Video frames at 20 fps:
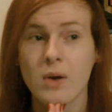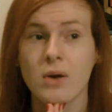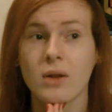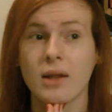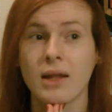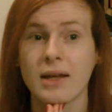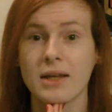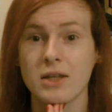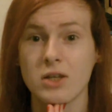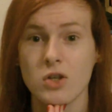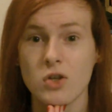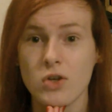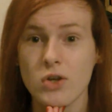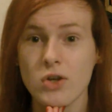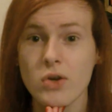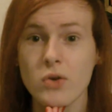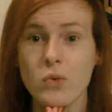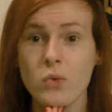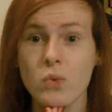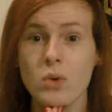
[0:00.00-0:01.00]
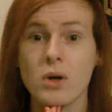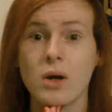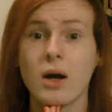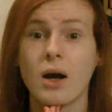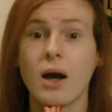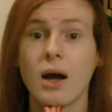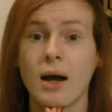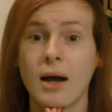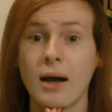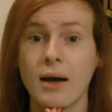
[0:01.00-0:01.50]
but, like, you
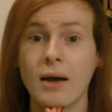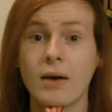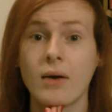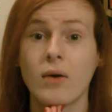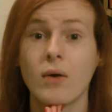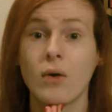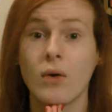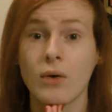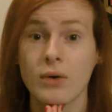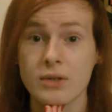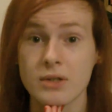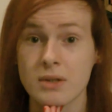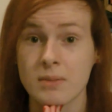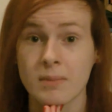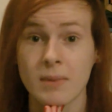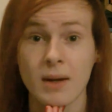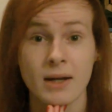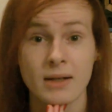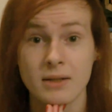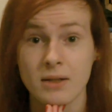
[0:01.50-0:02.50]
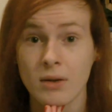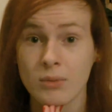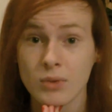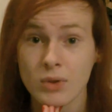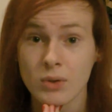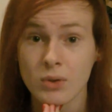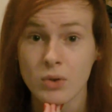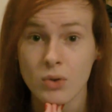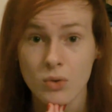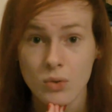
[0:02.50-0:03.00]
are awesome. I
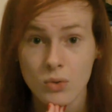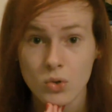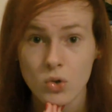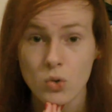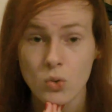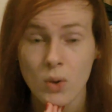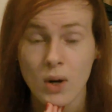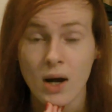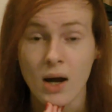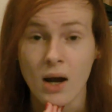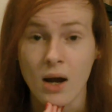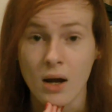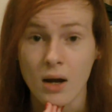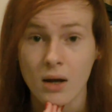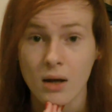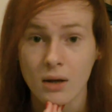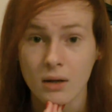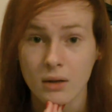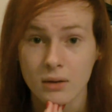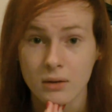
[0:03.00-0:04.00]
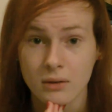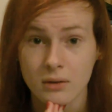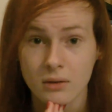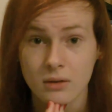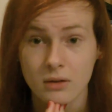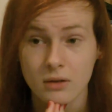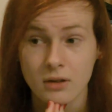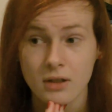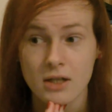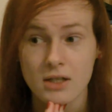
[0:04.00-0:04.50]
don't know who you are,
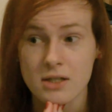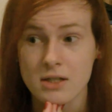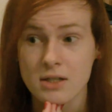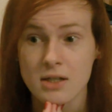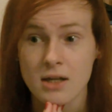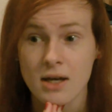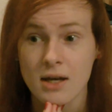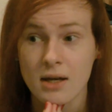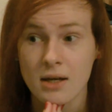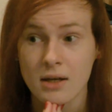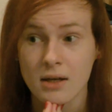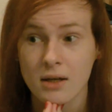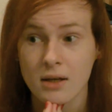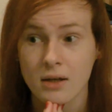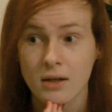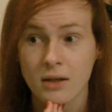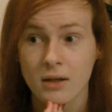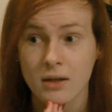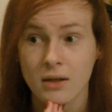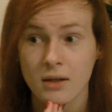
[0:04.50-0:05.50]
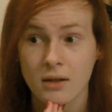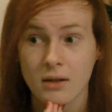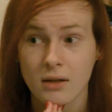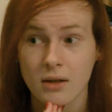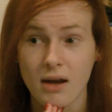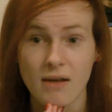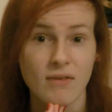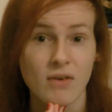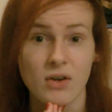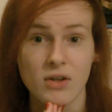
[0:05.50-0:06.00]
because uh,
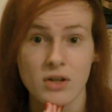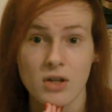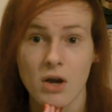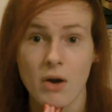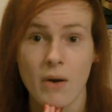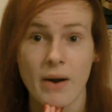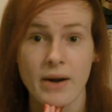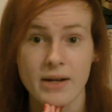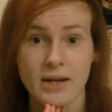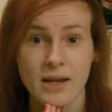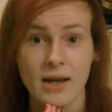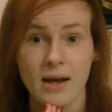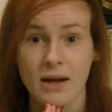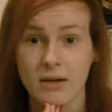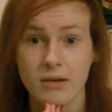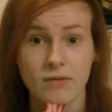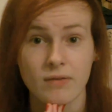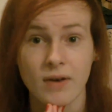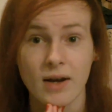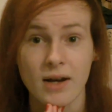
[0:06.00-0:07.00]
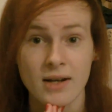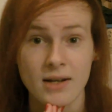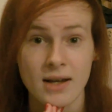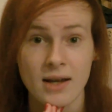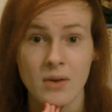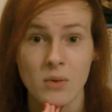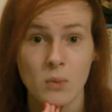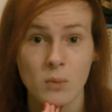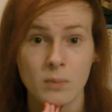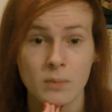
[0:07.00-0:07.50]
I've got no idea how to find
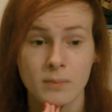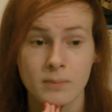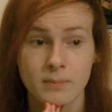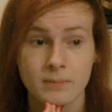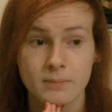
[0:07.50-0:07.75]
out.